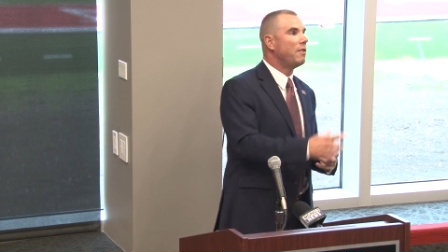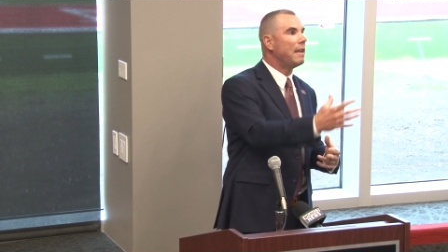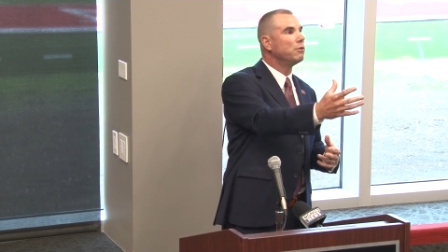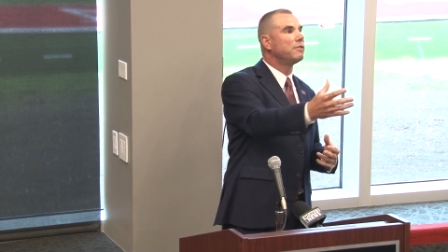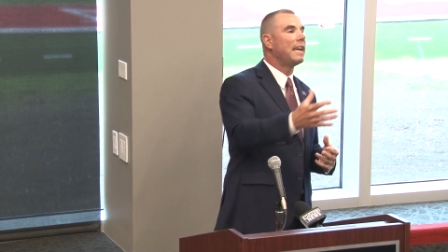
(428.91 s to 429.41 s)
And
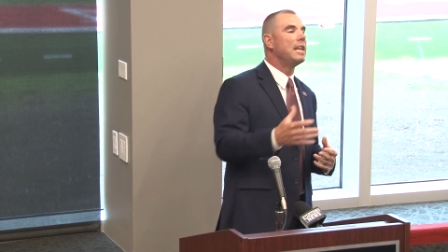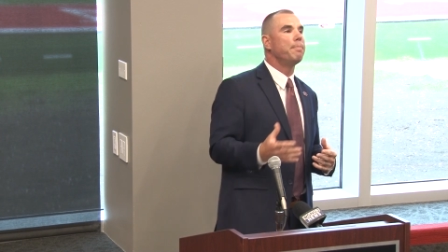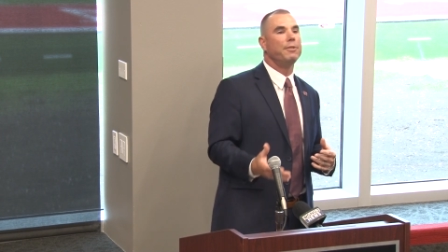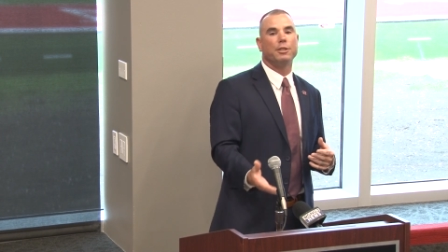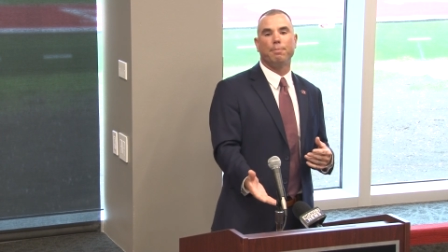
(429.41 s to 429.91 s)
they don't stand
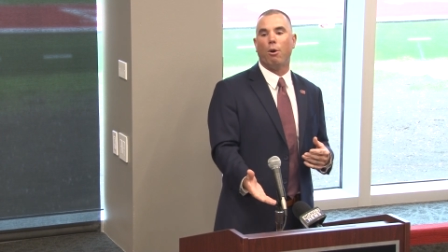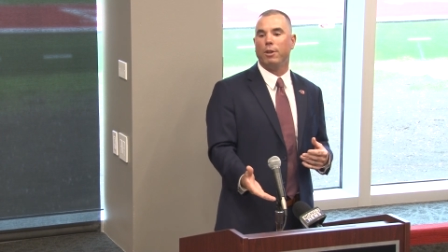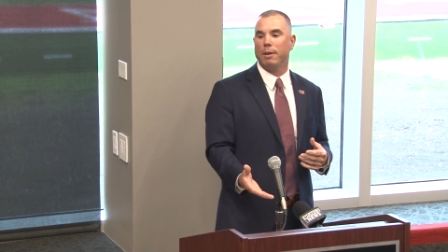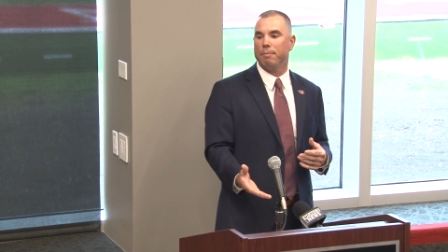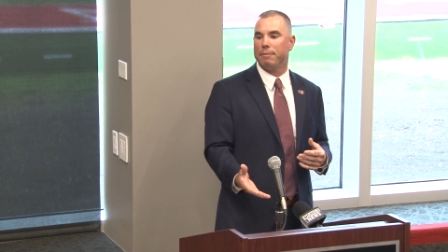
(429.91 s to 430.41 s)
up at this
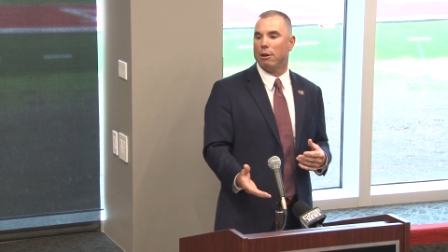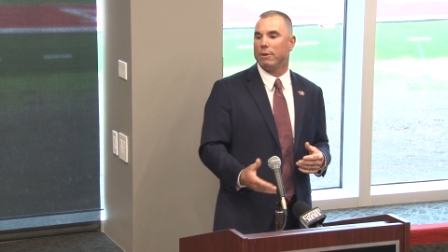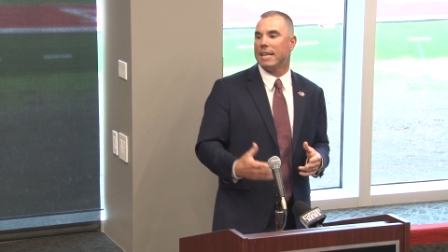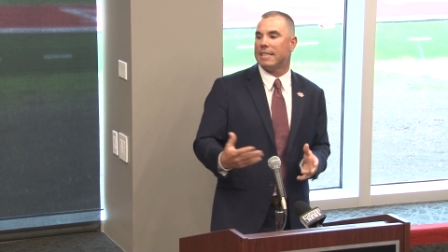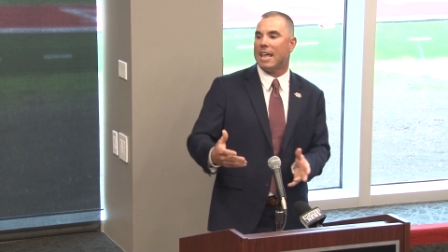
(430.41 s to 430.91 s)
podium, they don't
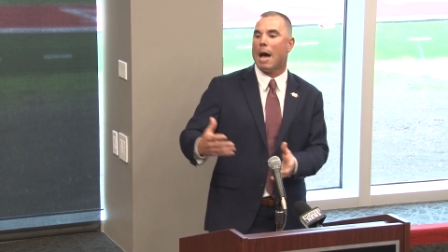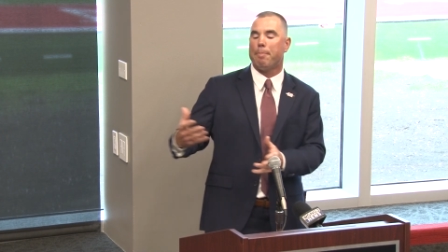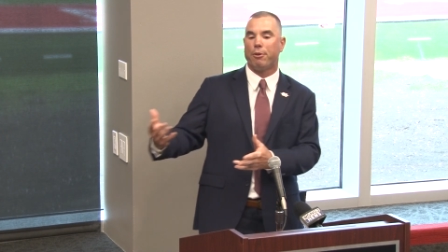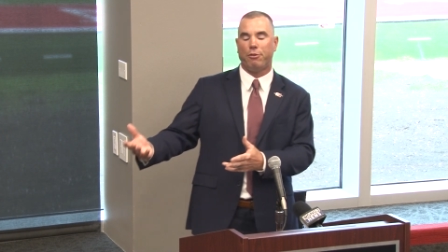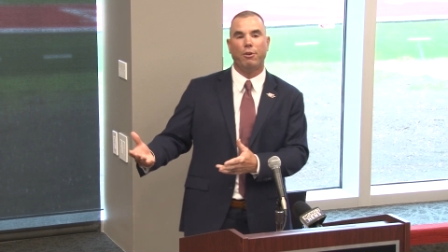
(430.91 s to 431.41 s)
get that
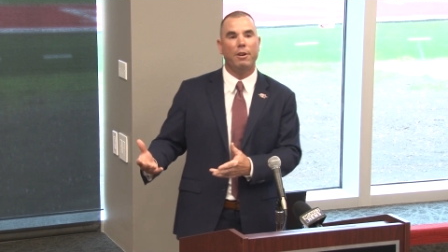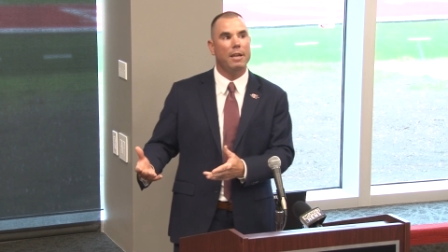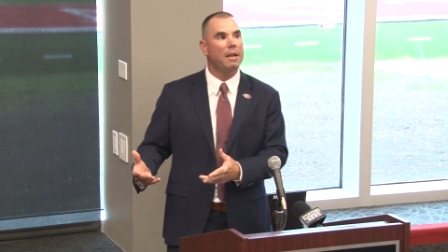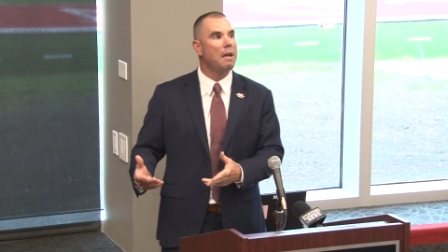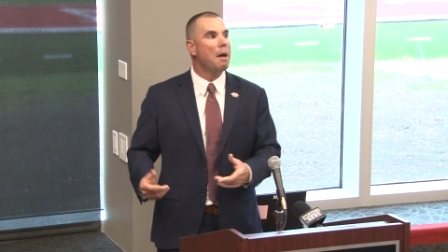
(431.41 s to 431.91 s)
opportunity.